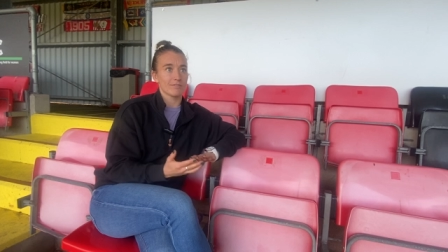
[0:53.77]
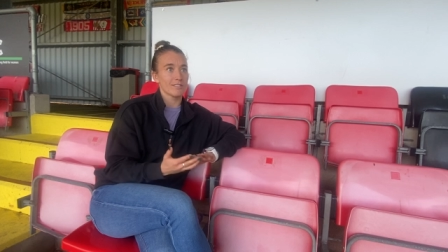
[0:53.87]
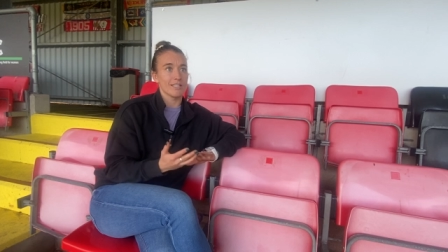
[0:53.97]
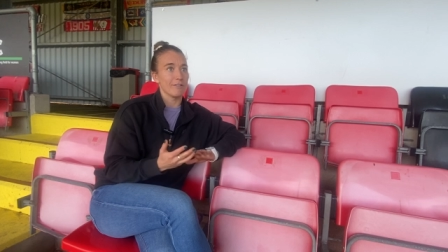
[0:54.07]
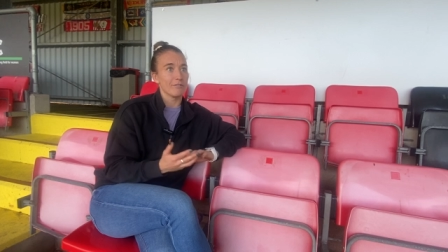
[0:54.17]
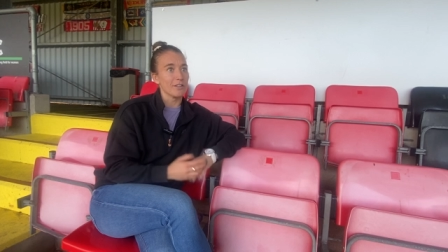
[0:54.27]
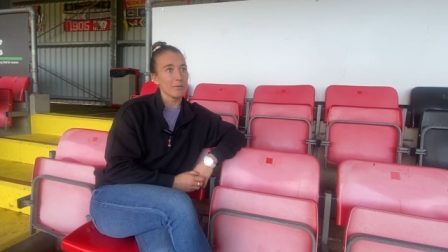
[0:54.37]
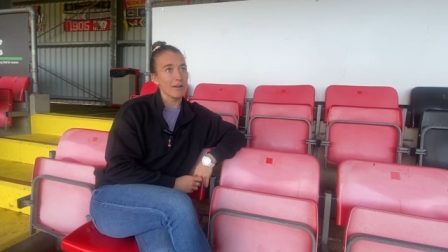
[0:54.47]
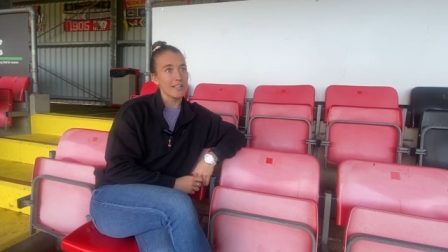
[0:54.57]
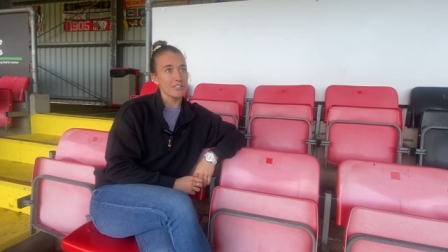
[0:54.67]
stepped foot in the
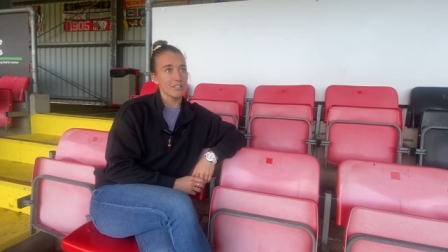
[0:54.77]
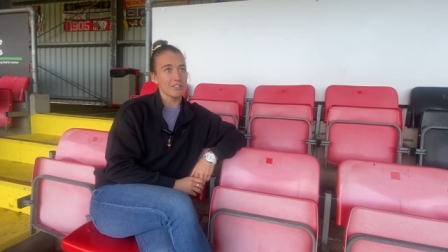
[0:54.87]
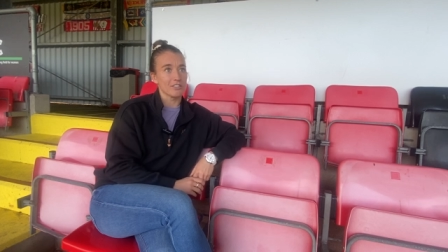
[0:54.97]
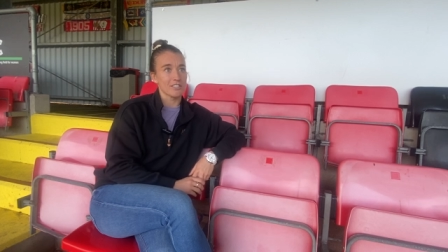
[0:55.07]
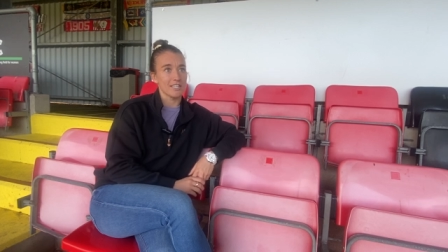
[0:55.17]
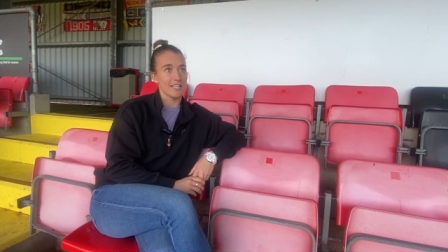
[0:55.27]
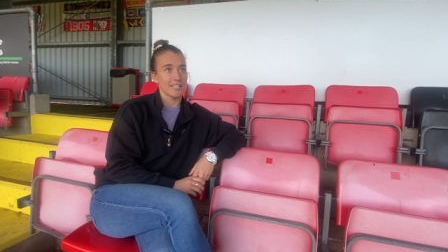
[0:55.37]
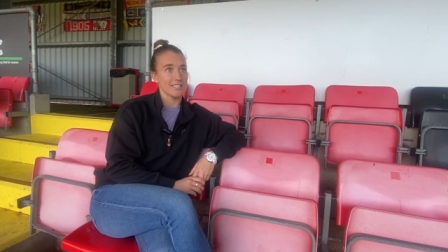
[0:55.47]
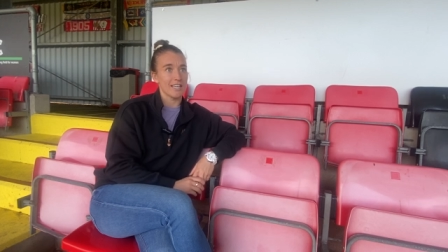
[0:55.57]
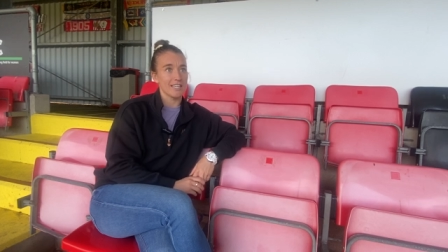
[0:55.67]
place, you can just see it
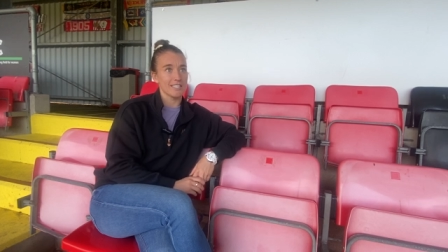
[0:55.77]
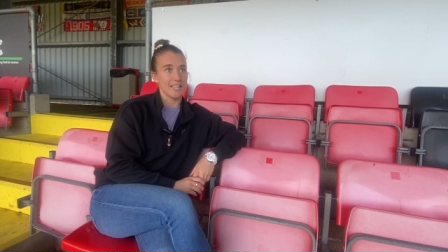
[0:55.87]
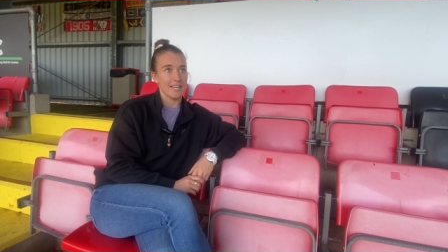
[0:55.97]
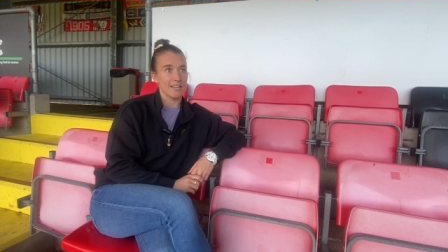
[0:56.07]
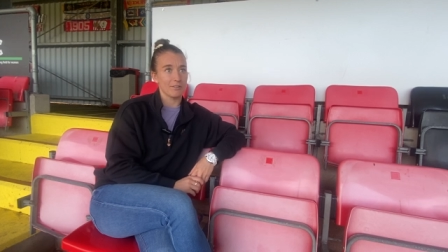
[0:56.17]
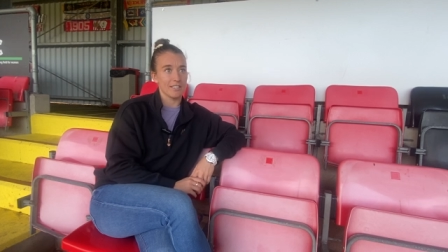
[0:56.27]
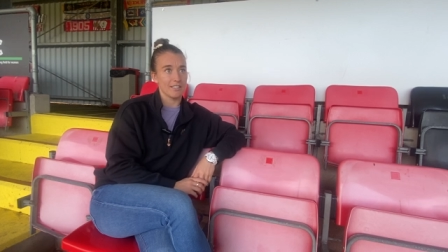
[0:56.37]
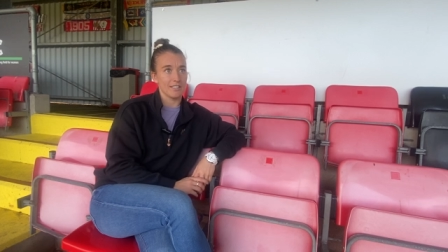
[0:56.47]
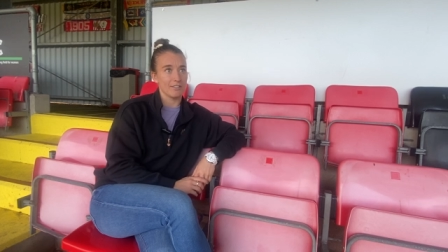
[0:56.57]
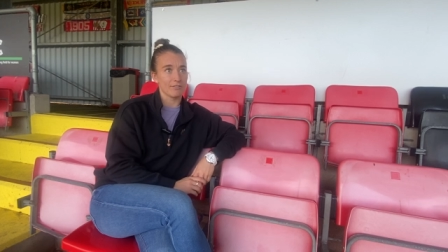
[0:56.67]
day in, day out. It,
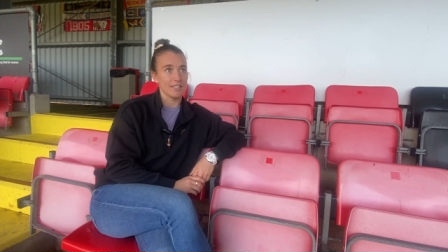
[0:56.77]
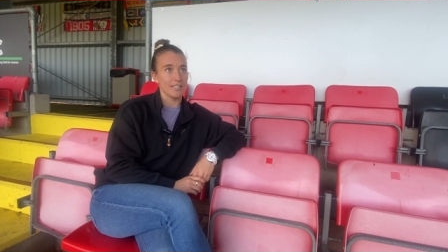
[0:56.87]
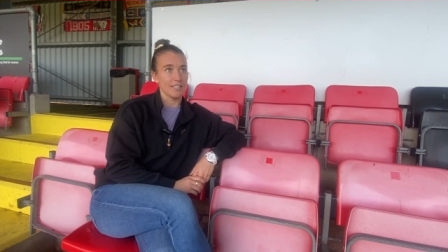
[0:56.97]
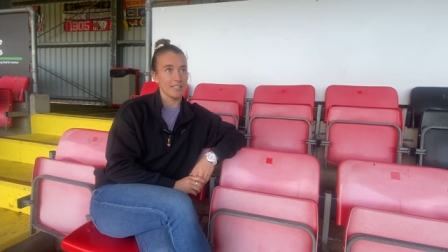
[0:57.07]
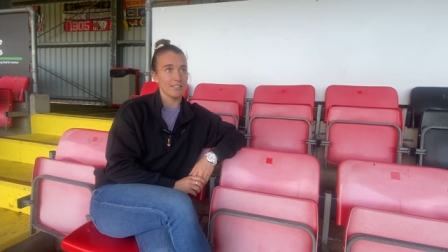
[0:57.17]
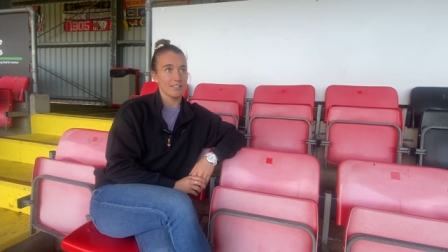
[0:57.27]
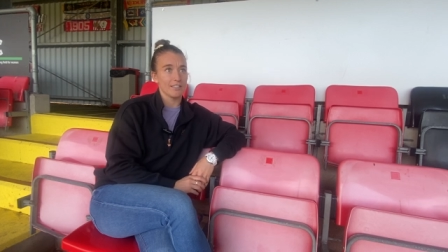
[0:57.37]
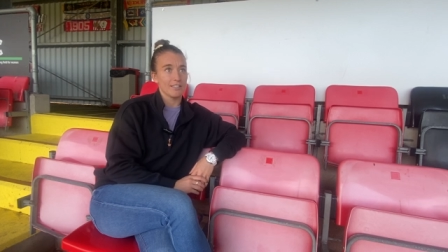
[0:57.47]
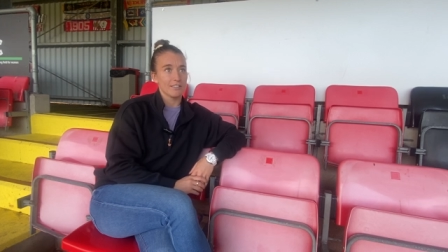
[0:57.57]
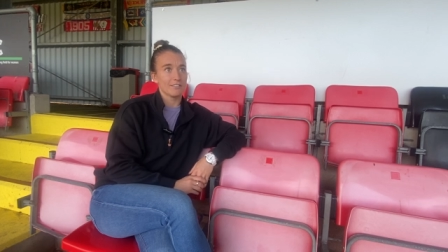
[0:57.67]
it really
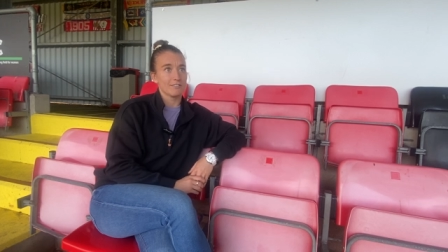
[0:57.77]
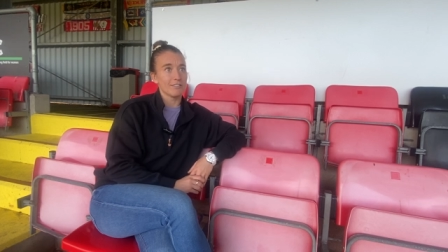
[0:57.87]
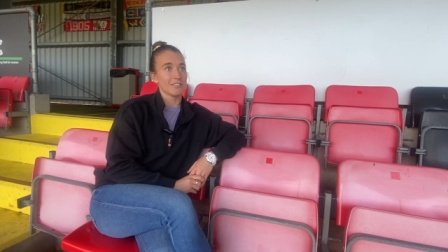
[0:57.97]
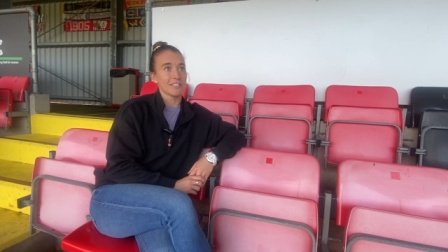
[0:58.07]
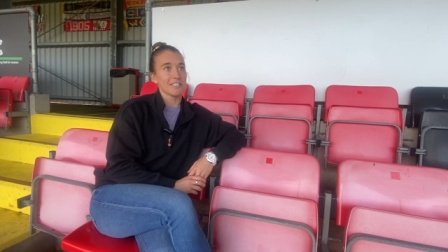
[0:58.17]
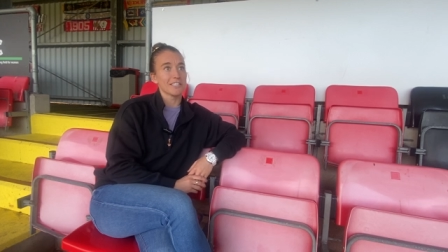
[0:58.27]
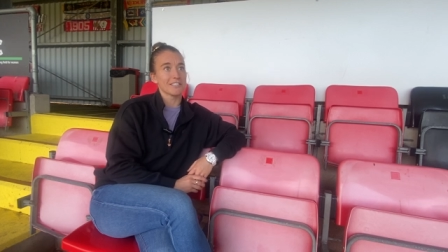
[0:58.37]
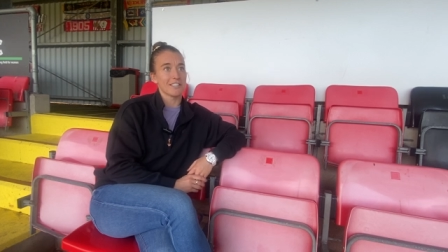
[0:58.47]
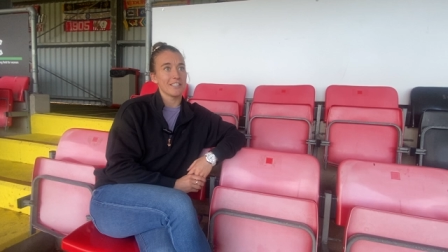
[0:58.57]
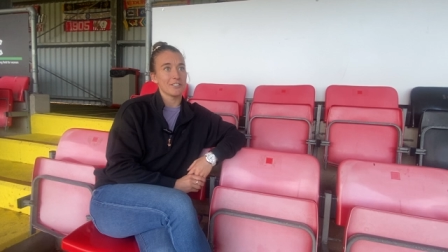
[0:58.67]
does exist
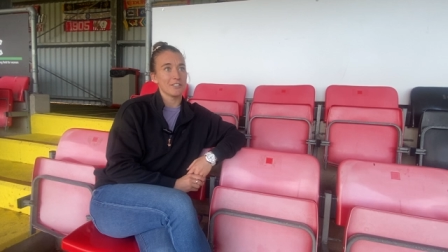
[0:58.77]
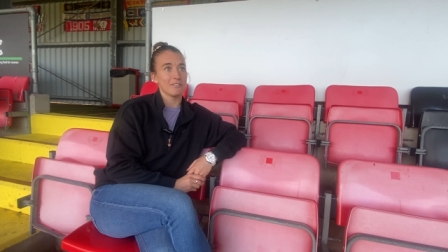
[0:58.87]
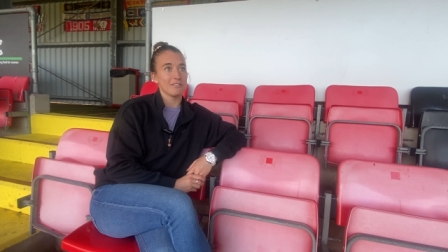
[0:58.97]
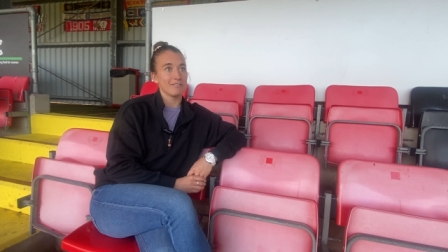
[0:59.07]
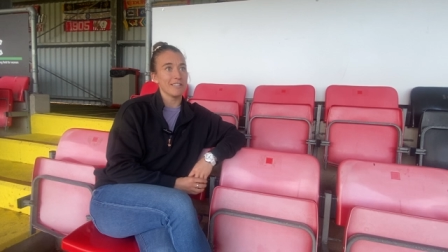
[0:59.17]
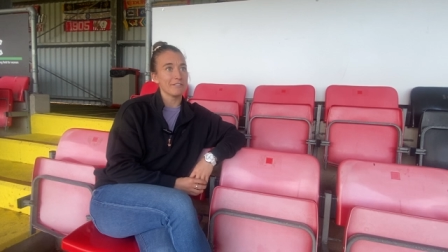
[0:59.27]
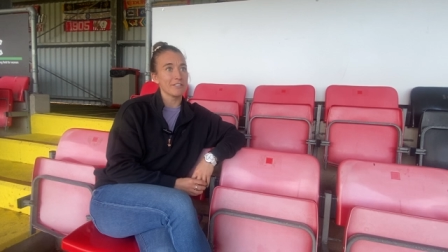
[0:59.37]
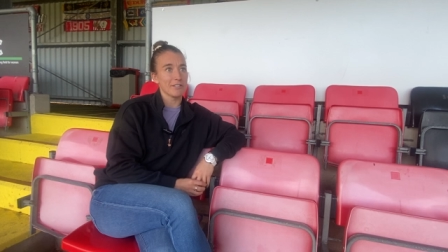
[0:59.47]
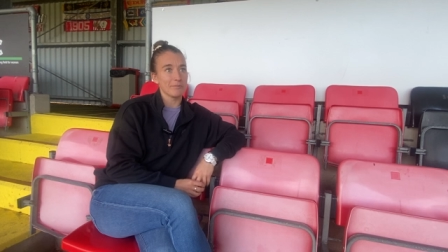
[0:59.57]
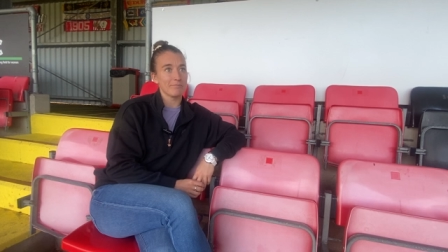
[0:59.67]
and they do live to
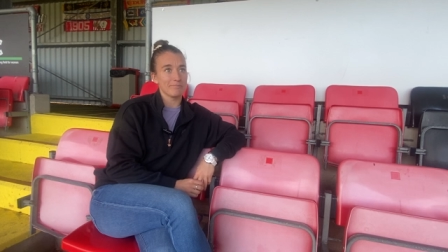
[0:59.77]
them.